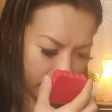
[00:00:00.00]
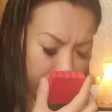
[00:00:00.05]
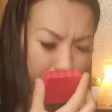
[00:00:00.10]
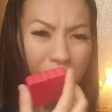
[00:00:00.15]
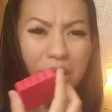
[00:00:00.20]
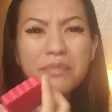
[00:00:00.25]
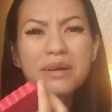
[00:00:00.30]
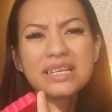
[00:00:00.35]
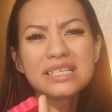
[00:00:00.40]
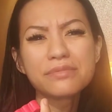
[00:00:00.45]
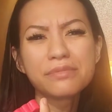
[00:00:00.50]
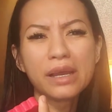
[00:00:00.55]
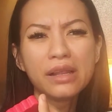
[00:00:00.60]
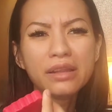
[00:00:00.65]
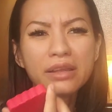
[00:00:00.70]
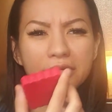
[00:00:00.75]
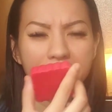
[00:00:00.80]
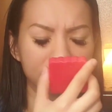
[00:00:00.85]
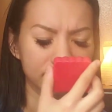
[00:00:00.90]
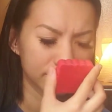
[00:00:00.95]
What am I
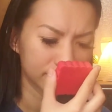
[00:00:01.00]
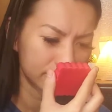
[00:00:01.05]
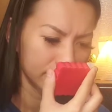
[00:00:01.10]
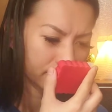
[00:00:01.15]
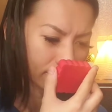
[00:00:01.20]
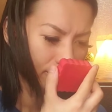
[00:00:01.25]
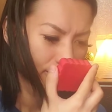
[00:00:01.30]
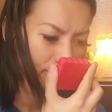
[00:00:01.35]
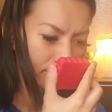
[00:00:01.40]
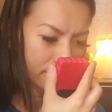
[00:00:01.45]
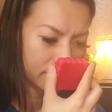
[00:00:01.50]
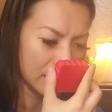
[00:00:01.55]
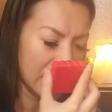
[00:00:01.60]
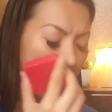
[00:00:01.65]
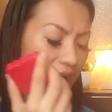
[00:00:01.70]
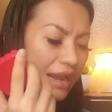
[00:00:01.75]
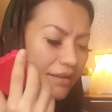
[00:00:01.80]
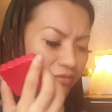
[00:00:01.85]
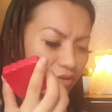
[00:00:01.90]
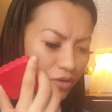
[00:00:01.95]
smelling?
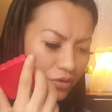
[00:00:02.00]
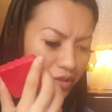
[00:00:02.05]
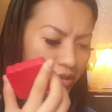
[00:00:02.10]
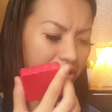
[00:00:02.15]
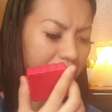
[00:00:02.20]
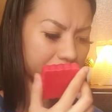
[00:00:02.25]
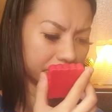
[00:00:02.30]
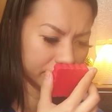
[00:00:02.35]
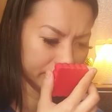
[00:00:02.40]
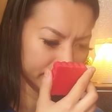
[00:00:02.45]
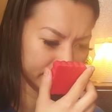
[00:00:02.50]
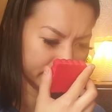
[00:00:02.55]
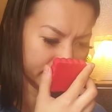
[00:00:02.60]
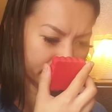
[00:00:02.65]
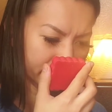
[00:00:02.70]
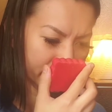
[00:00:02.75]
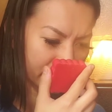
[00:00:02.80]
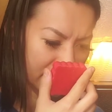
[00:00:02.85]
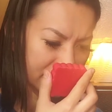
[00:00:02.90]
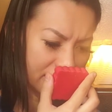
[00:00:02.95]
I have no clue.
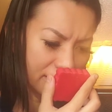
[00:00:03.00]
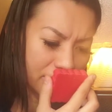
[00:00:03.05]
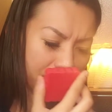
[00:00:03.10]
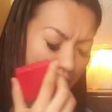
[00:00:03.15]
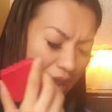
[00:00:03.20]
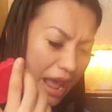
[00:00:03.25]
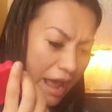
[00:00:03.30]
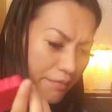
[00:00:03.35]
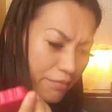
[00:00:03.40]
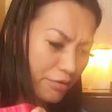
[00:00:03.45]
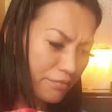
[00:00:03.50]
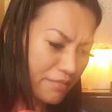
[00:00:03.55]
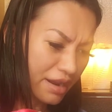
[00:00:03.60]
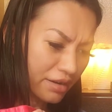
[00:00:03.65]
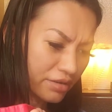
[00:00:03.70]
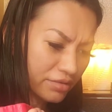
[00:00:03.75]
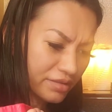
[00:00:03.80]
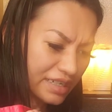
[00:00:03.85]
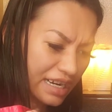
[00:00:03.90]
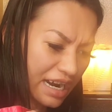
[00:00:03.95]
Is it the apple
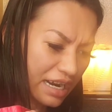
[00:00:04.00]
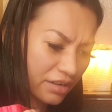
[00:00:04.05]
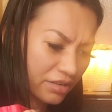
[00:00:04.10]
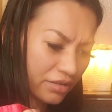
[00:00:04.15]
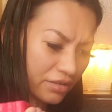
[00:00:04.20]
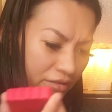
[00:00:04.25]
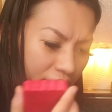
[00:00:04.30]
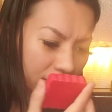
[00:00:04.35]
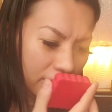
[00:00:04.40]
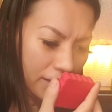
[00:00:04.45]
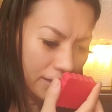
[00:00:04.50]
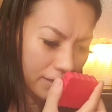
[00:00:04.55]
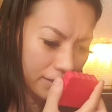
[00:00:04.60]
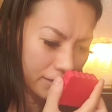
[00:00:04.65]
mango tango?